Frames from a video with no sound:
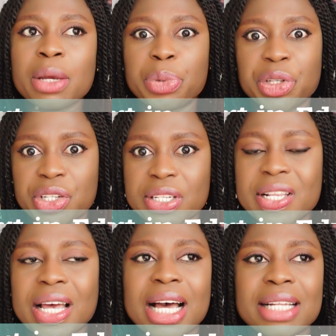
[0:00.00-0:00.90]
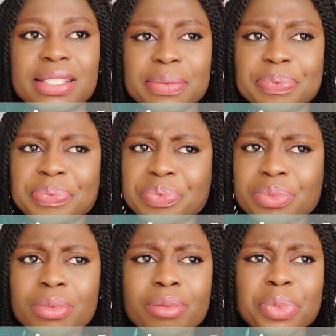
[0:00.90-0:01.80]
PGCERT
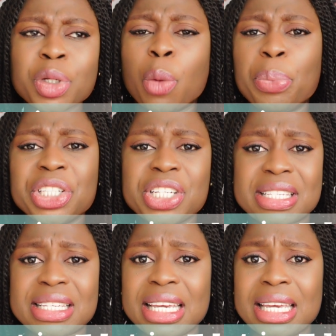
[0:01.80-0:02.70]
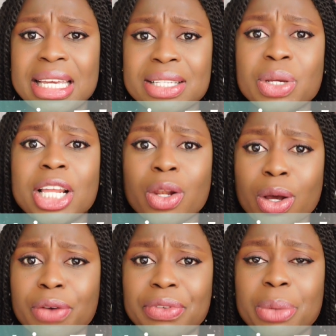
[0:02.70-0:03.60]
or PGCE. So a
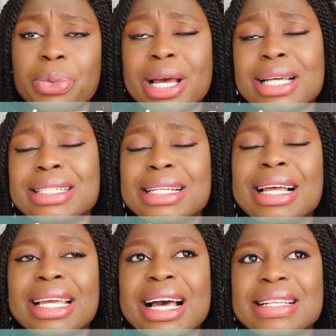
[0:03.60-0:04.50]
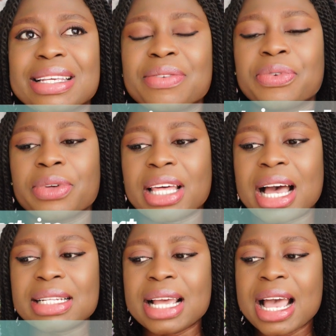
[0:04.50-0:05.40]
lot of them were actually like asking for
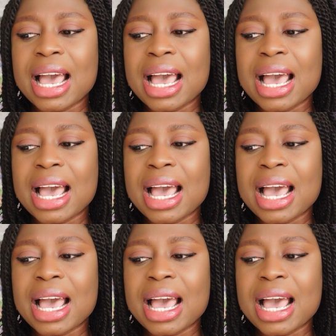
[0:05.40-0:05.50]
that.